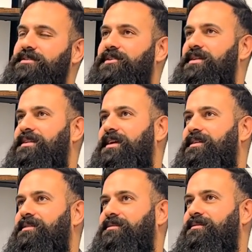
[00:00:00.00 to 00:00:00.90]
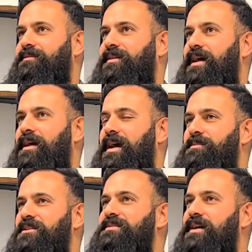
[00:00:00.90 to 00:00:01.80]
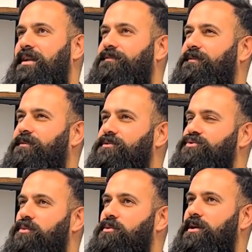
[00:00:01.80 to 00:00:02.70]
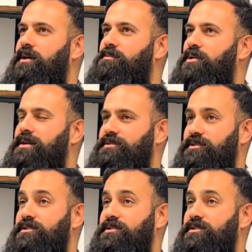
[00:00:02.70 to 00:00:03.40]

So I think I, I'm excited for folks who are working on processors.